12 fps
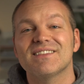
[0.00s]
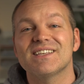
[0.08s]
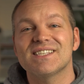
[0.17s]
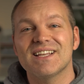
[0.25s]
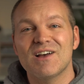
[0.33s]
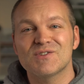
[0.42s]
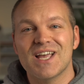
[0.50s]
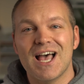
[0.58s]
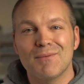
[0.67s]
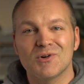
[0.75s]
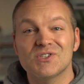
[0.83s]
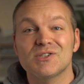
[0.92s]
This allows
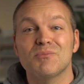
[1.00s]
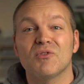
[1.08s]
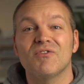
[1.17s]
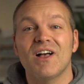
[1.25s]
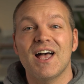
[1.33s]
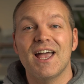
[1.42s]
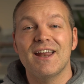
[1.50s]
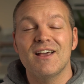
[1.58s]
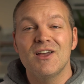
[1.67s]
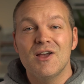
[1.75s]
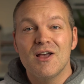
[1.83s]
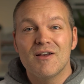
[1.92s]
Commerce to provide
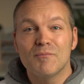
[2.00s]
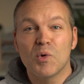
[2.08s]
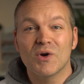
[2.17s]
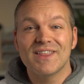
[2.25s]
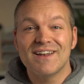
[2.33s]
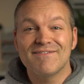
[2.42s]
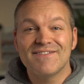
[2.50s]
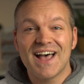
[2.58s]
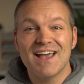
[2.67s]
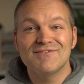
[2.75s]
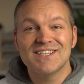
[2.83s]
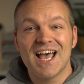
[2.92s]
more than
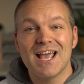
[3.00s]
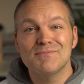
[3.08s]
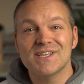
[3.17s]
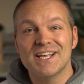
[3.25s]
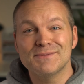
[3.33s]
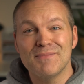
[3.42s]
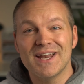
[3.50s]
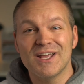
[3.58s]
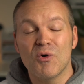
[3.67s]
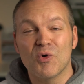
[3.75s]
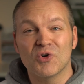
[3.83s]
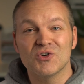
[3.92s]
5 times as many
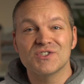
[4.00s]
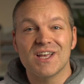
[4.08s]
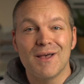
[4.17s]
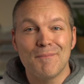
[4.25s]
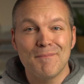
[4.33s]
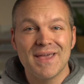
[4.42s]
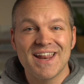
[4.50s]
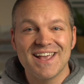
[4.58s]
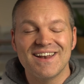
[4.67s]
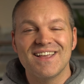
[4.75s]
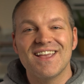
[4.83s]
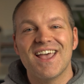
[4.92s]
orders a
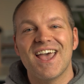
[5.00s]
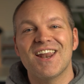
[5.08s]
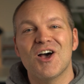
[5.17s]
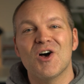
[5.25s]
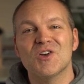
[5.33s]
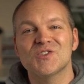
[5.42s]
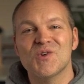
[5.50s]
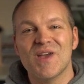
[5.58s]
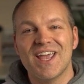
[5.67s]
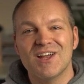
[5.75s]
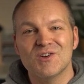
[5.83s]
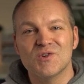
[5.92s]
minute and also
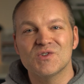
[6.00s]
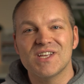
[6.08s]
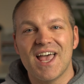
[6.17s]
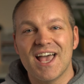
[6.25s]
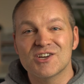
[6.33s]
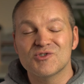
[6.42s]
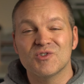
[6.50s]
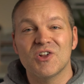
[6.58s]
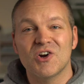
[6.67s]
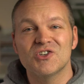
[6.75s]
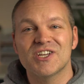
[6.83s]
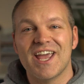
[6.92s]
handles extra
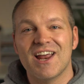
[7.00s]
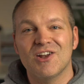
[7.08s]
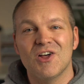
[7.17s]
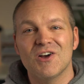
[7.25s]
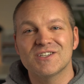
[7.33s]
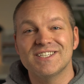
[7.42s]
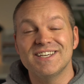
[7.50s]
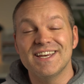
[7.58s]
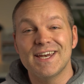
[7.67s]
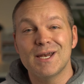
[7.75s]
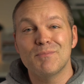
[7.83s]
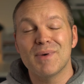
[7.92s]
large catalogs
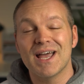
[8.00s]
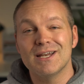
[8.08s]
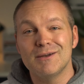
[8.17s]
needed by